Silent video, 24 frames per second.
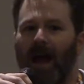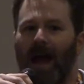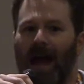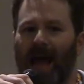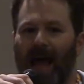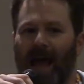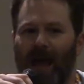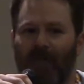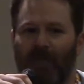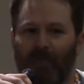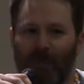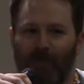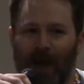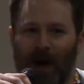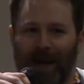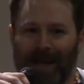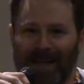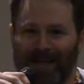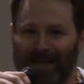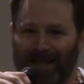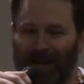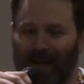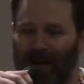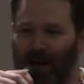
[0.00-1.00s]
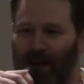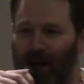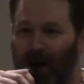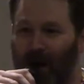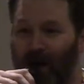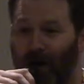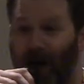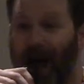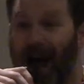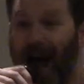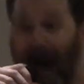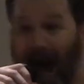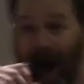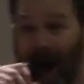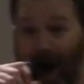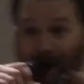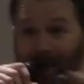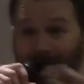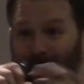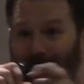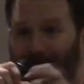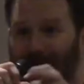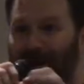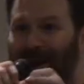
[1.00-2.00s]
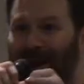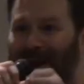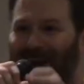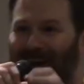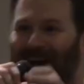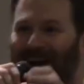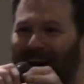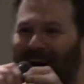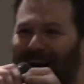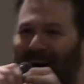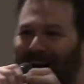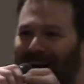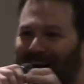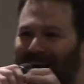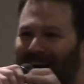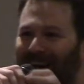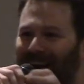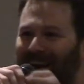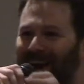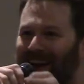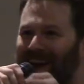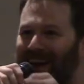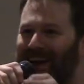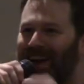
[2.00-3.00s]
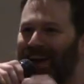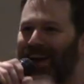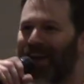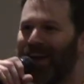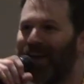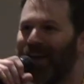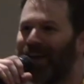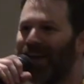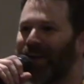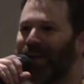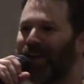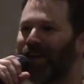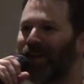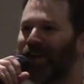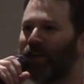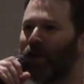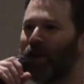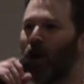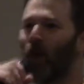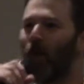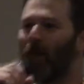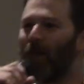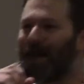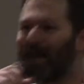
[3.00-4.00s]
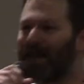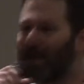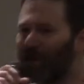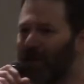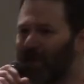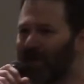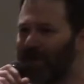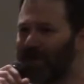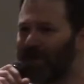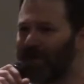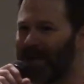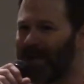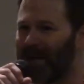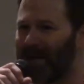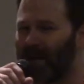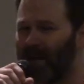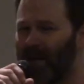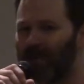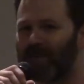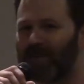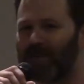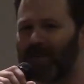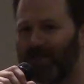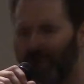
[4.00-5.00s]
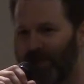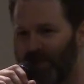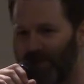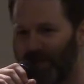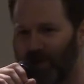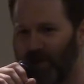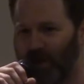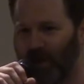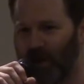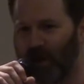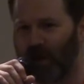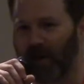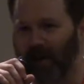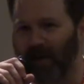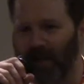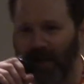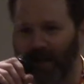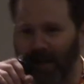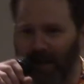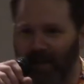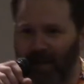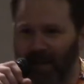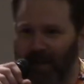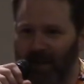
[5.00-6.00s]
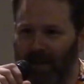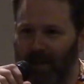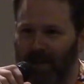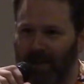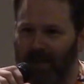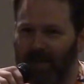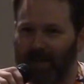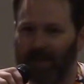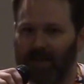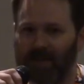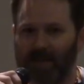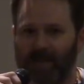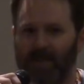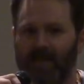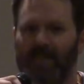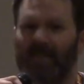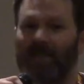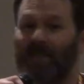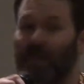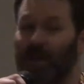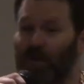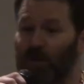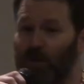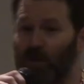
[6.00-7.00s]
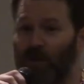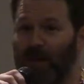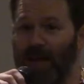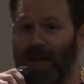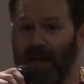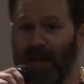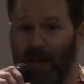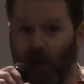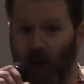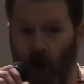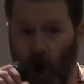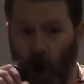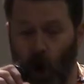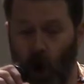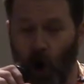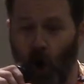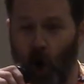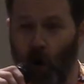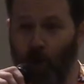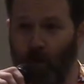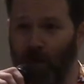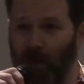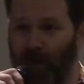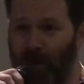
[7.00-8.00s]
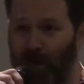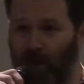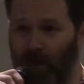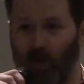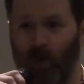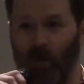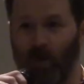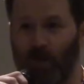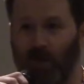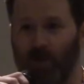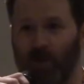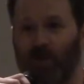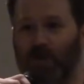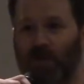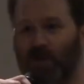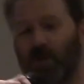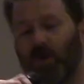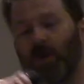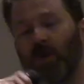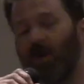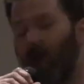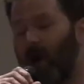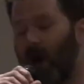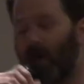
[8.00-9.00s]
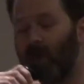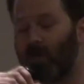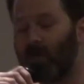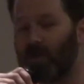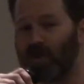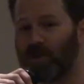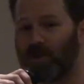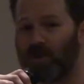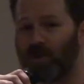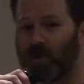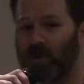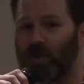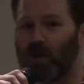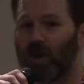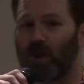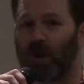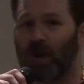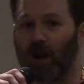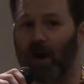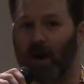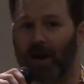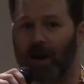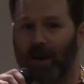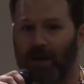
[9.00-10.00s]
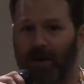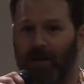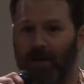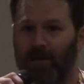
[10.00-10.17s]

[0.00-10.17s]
everybody's going to go, America! Nobody looks at me and goes, jerk. If I do that at home, at the grocery store, I'm just a jerk.